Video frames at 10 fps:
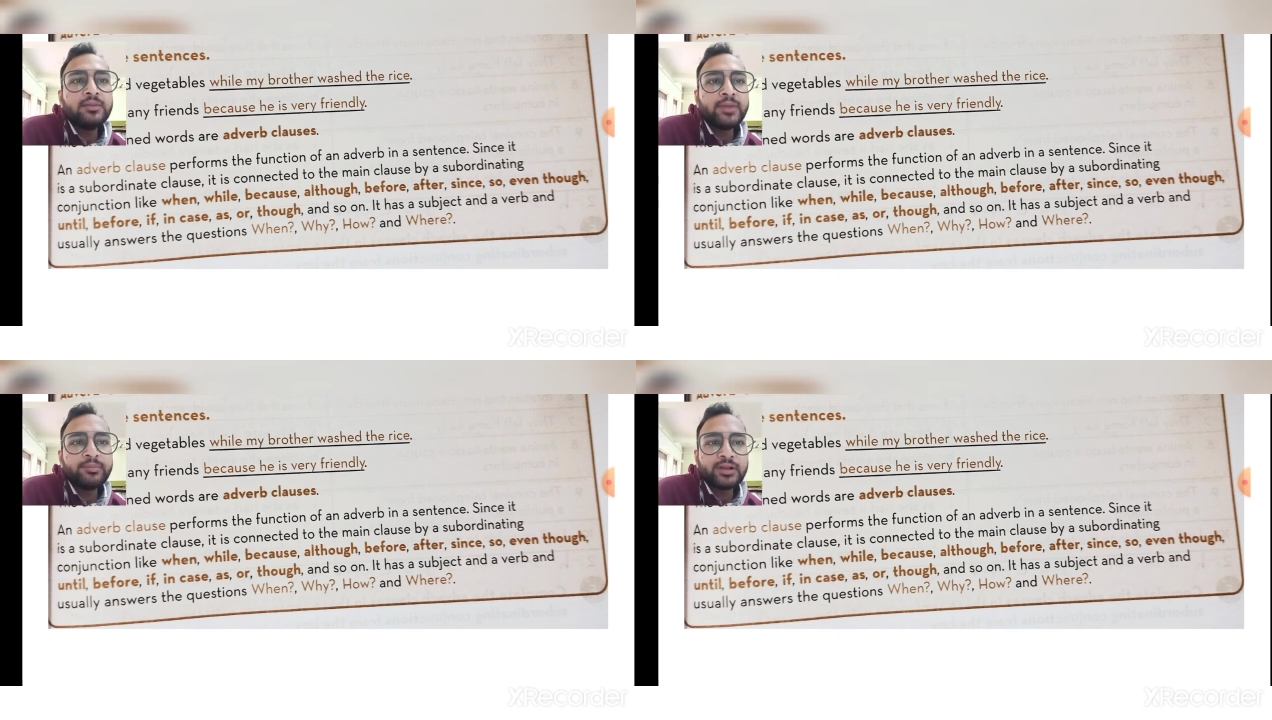
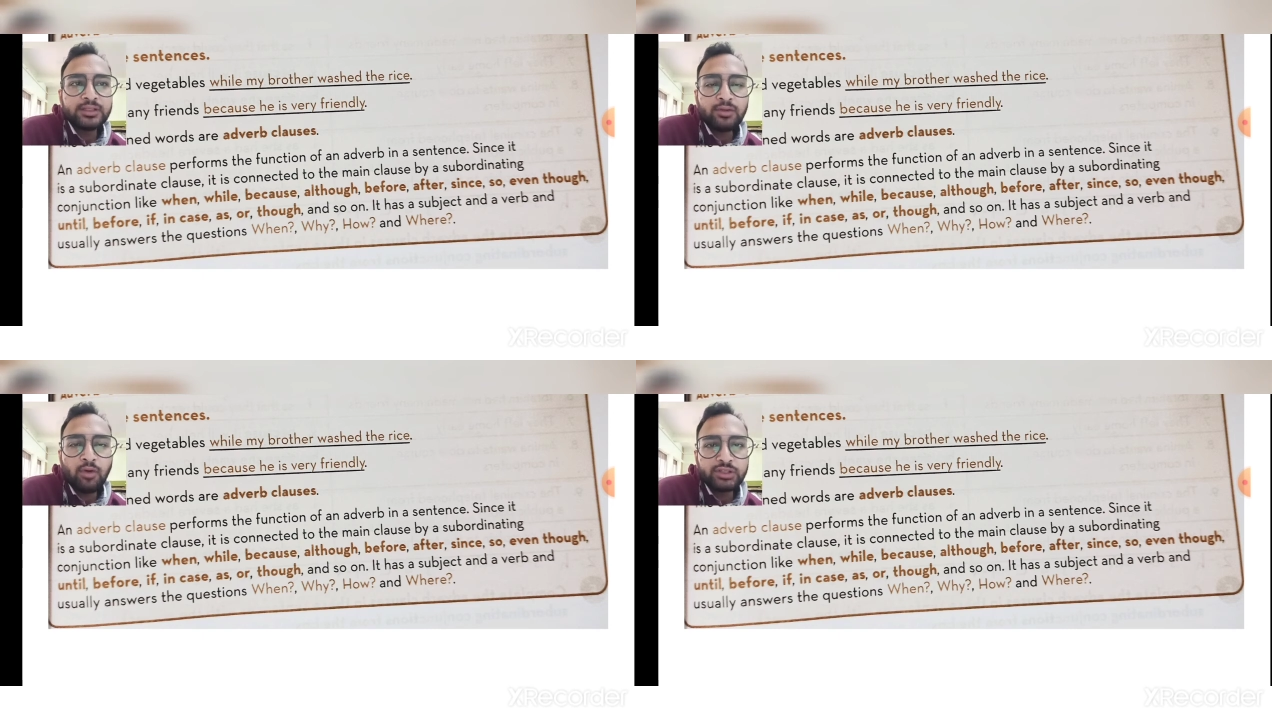my
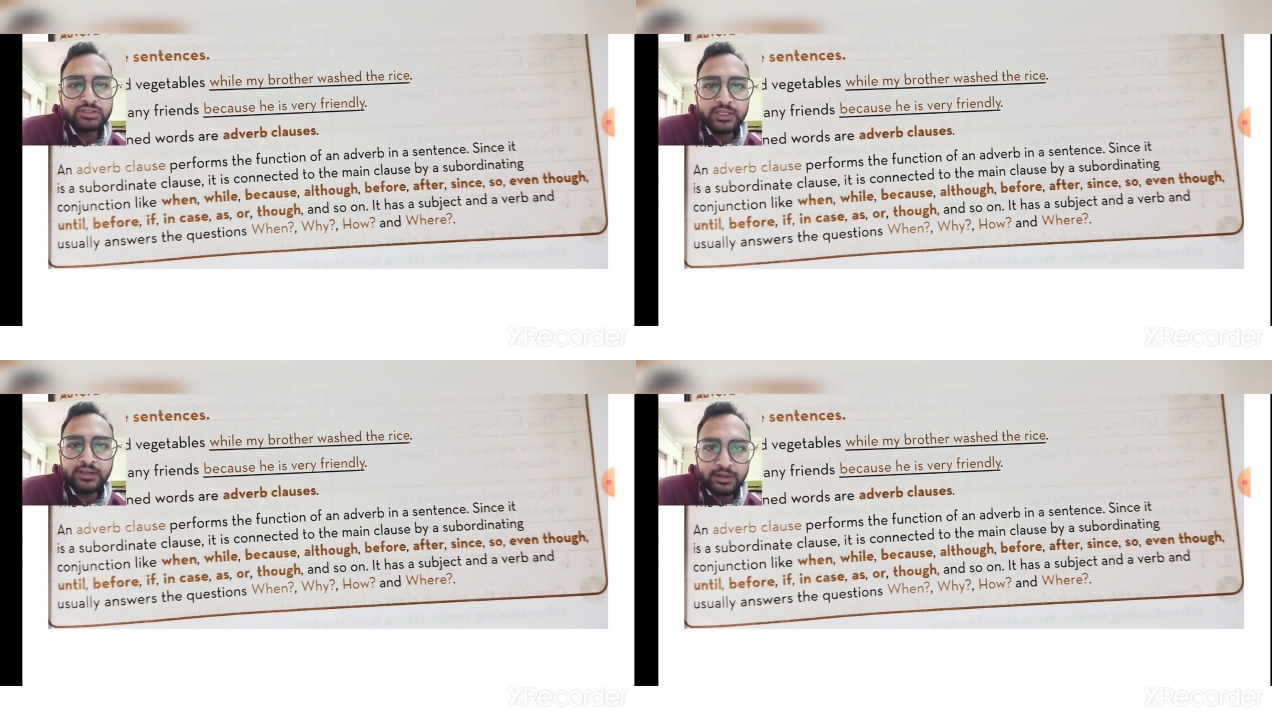brother washed
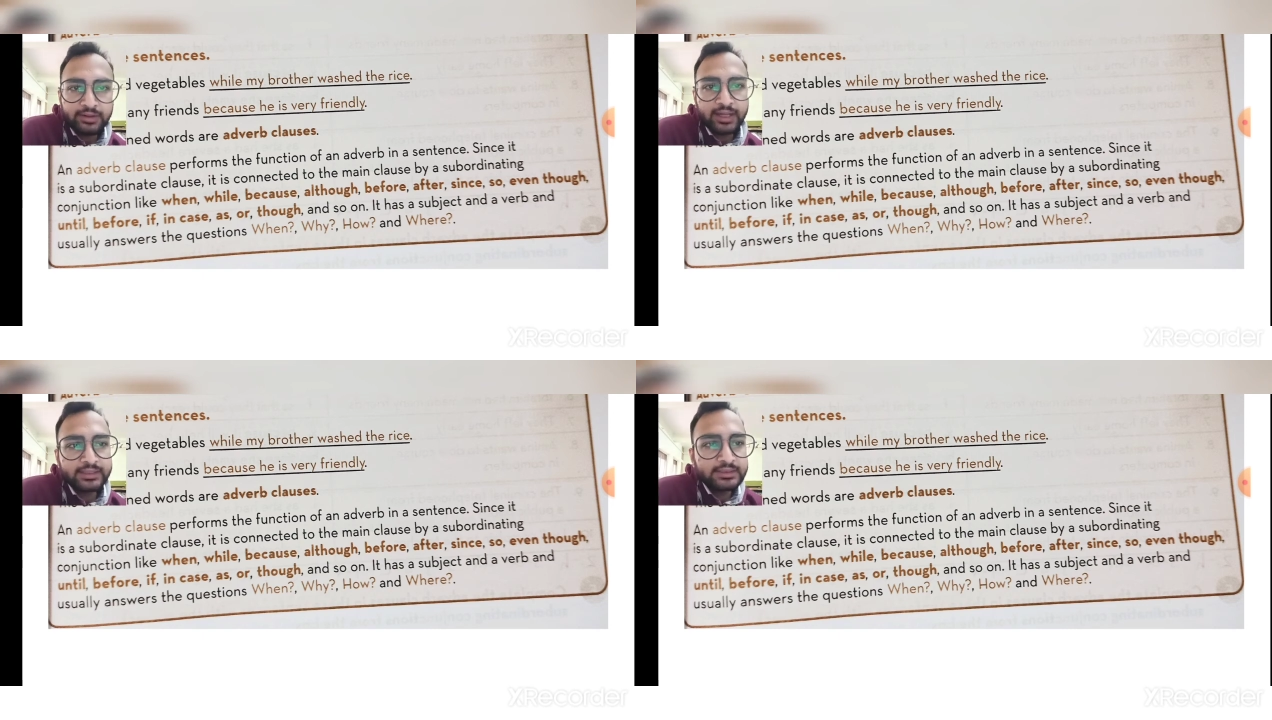the
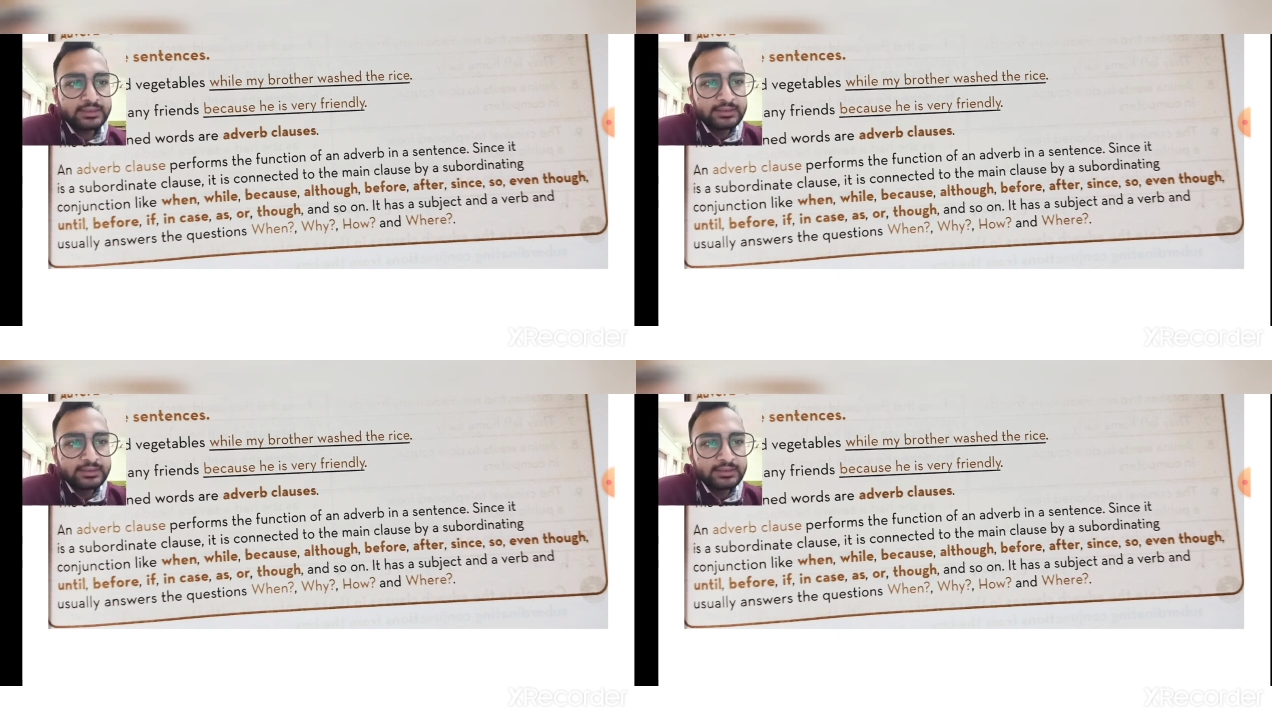rice.